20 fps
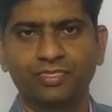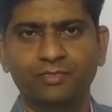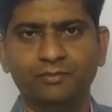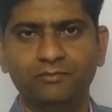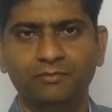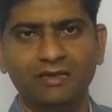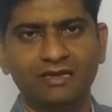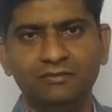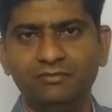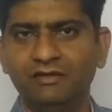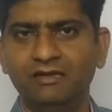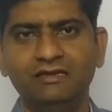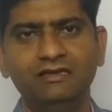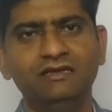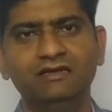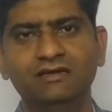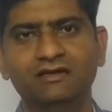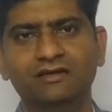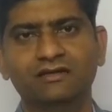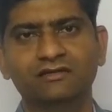Make him a
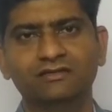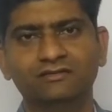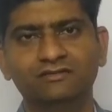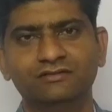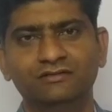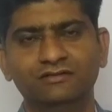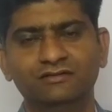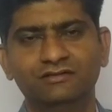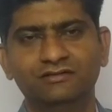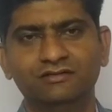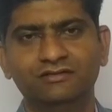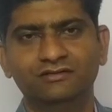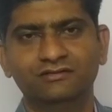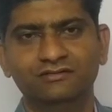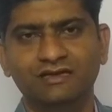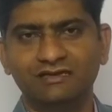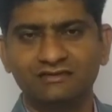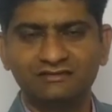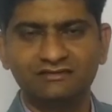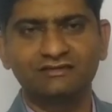leader.
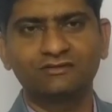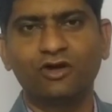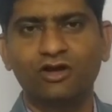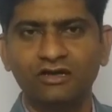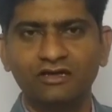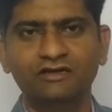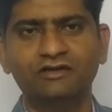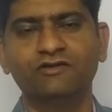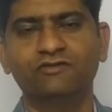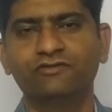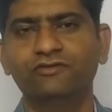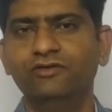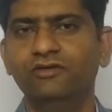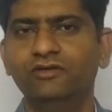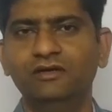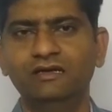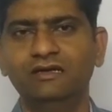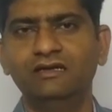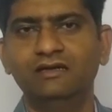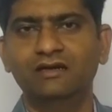That's the quality of
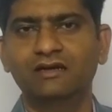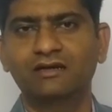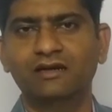good leader.